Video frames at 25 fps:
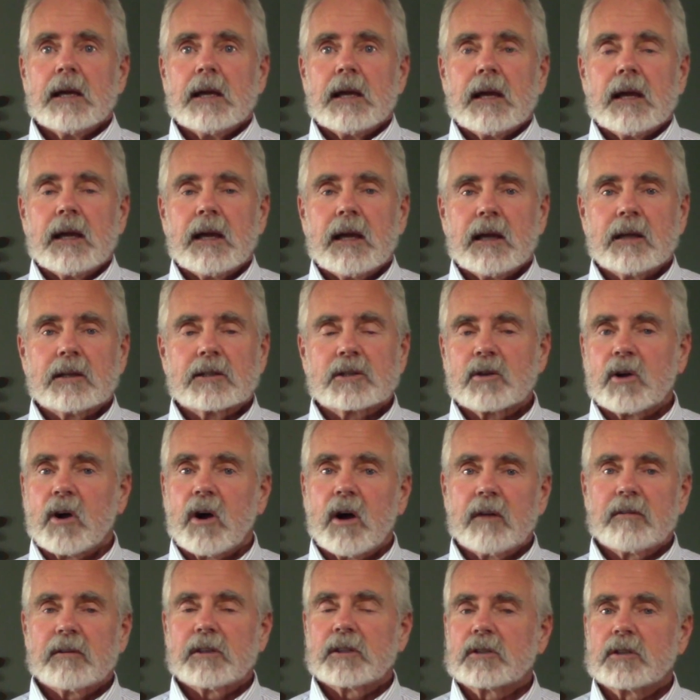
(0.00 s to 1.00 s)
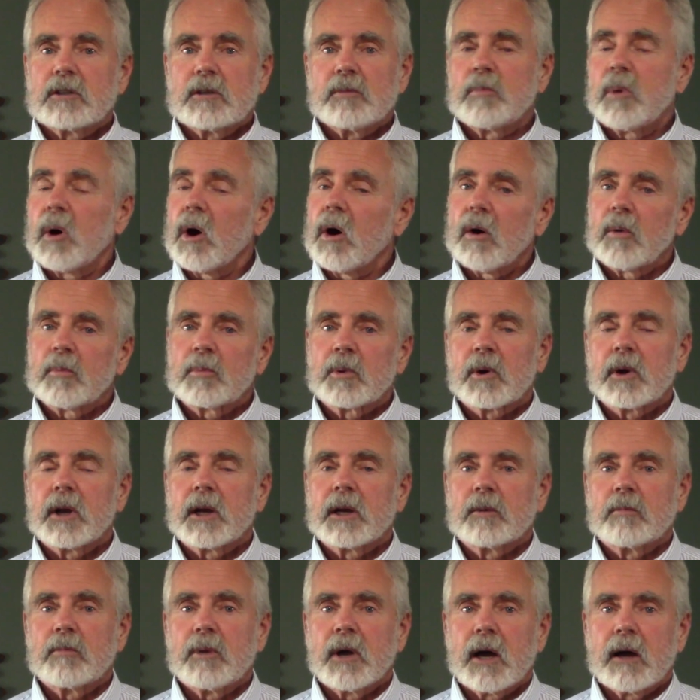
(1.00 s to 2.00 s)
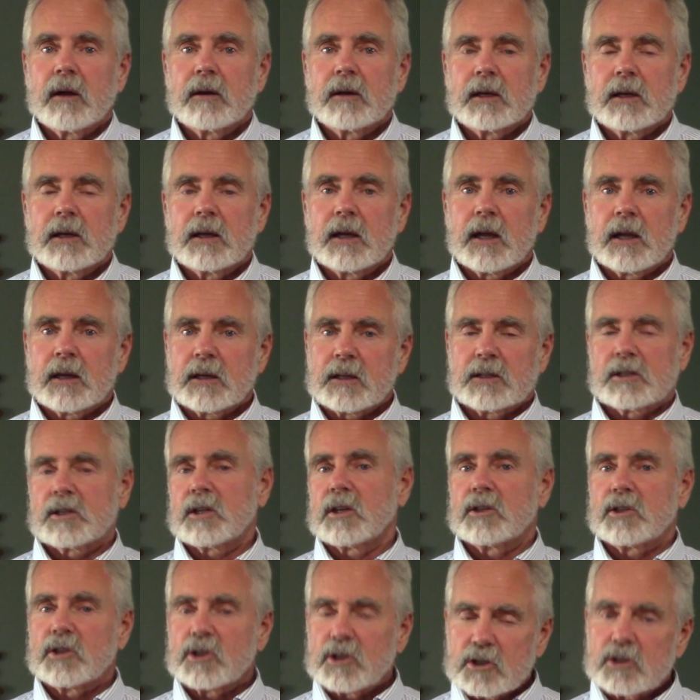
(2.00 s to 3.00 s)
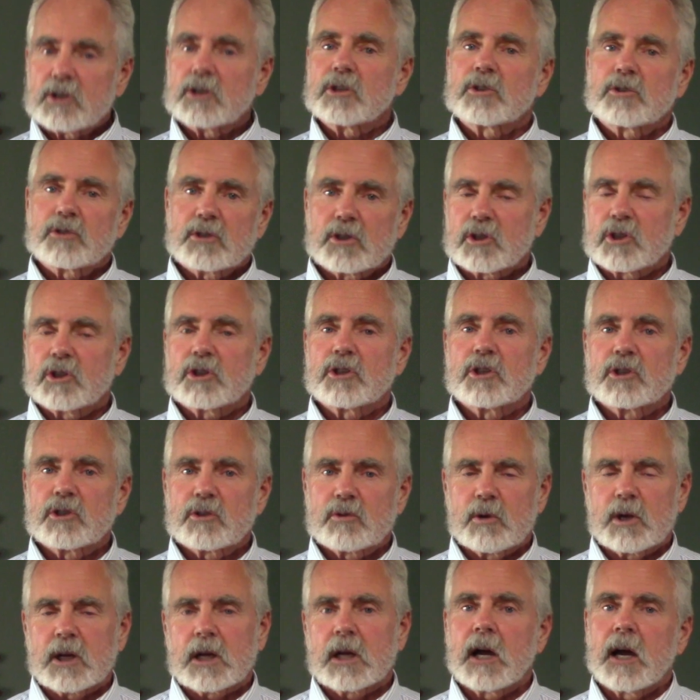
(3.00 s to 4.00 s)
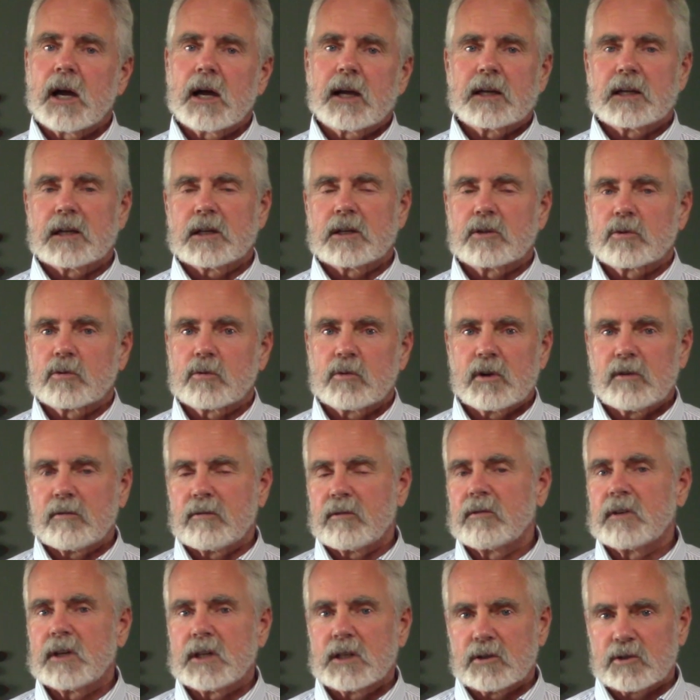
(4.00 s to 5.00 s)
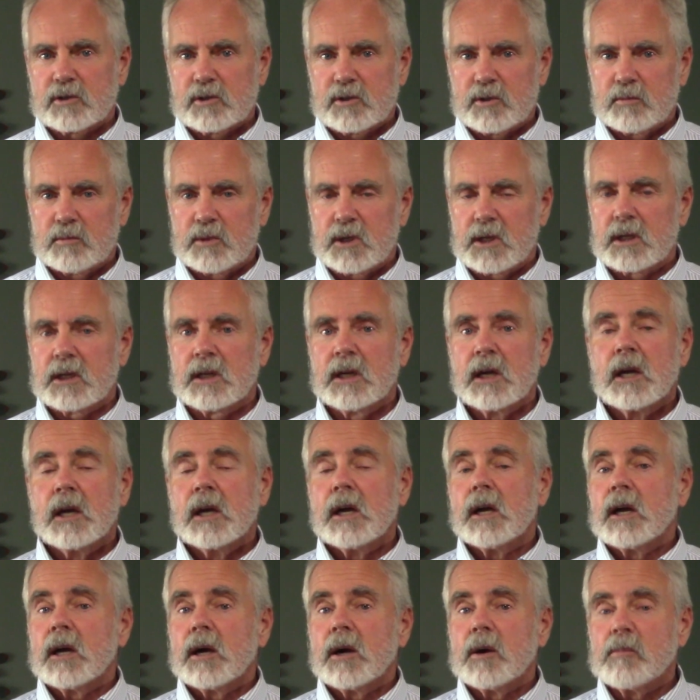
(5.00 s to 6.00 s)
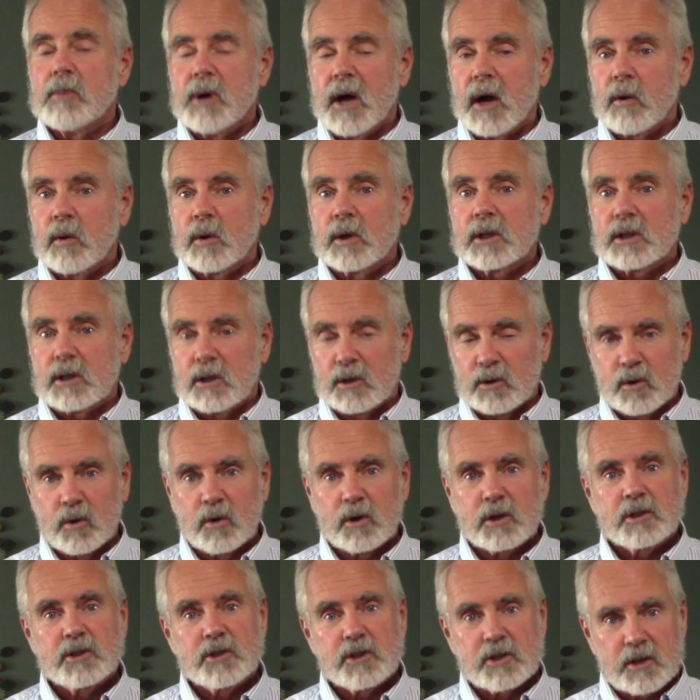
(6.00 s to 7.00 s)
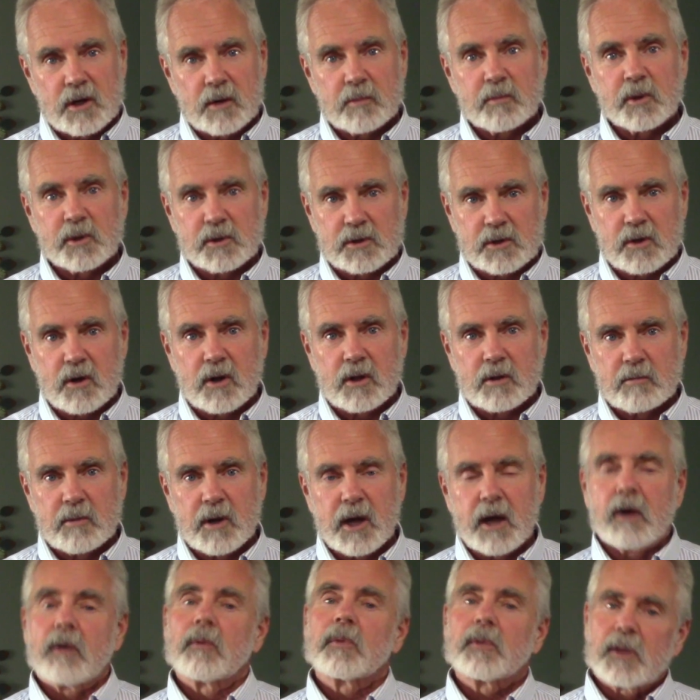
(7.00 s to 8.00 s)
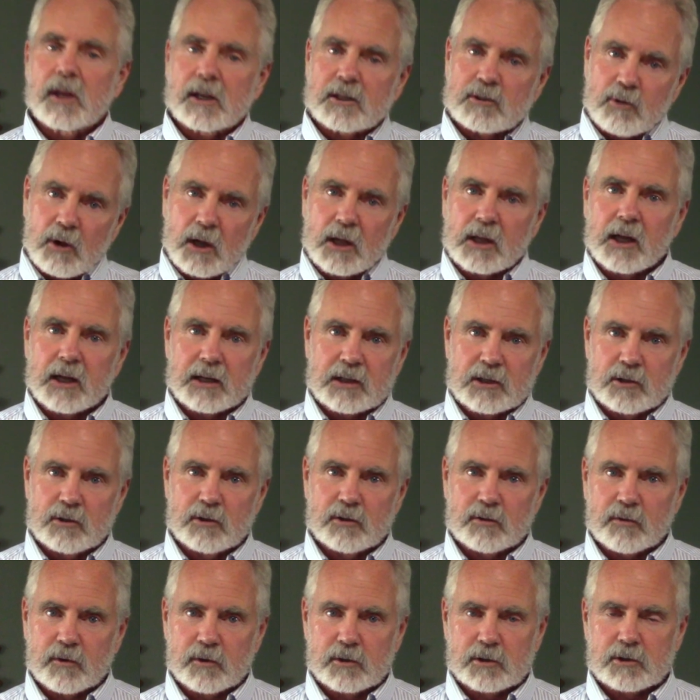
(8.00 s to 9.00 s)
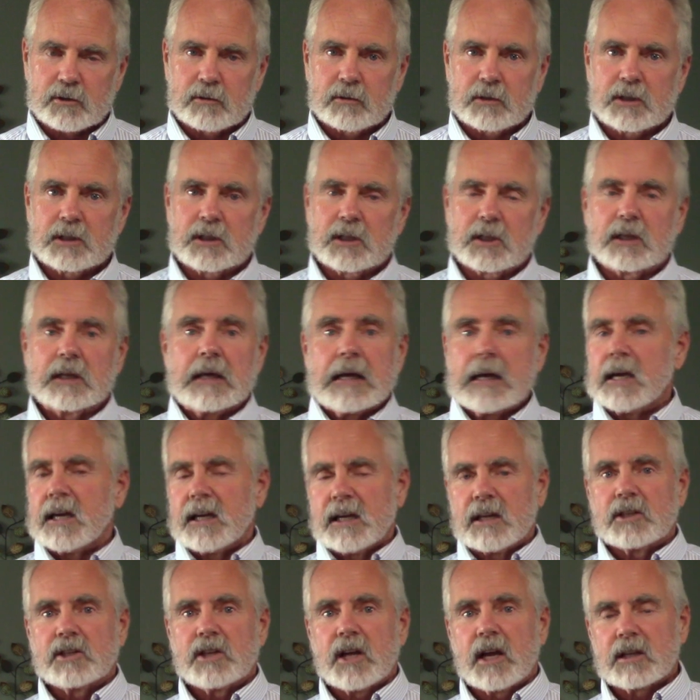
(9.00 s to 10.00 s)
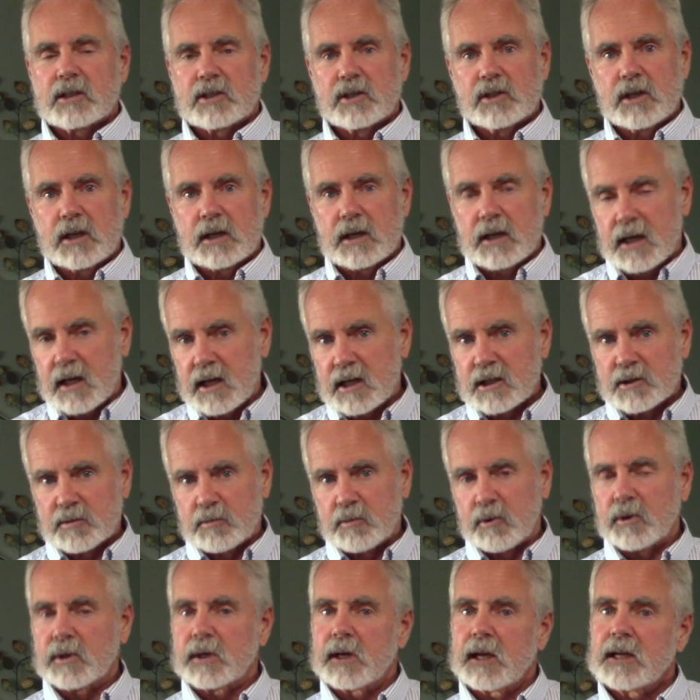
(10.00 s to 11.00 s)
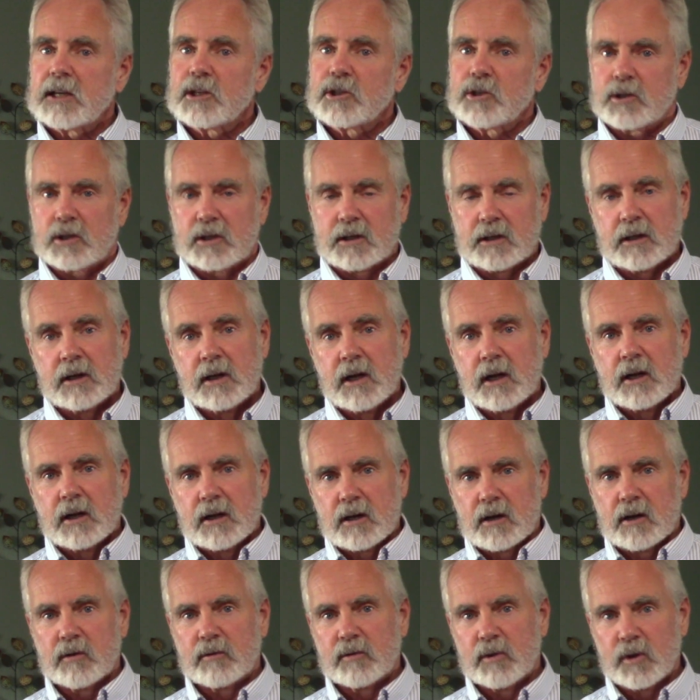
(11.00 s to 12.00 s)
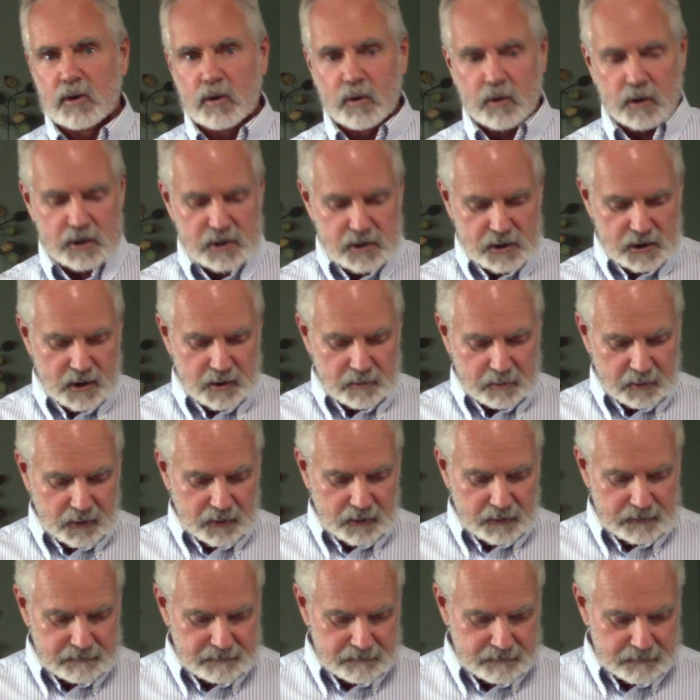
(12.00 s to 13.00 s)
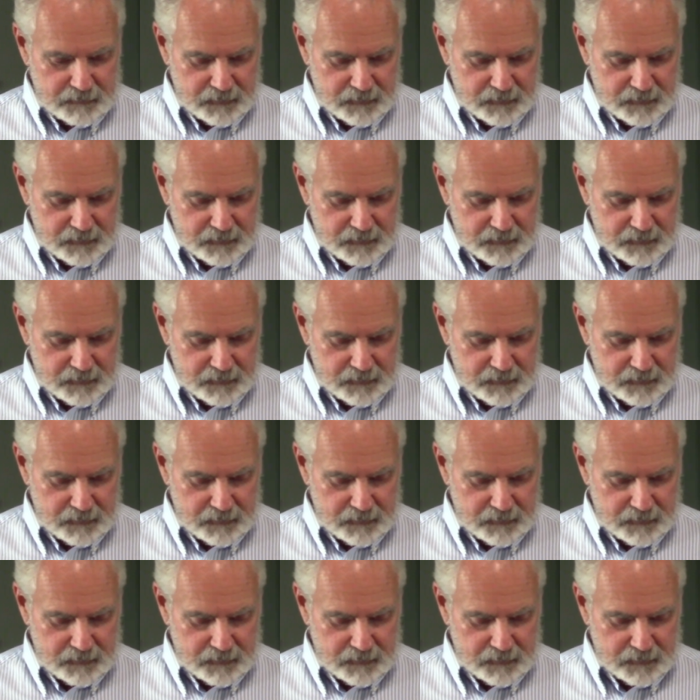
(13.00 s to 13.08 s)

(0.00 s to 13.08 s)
And so, obviously, Paul prayed about it, and he said, this is what God has revealed to me about what the Lord's Supper is all about. That's why I like to use 1 Corinthians. It's actually an explanation of the Lord's Supper.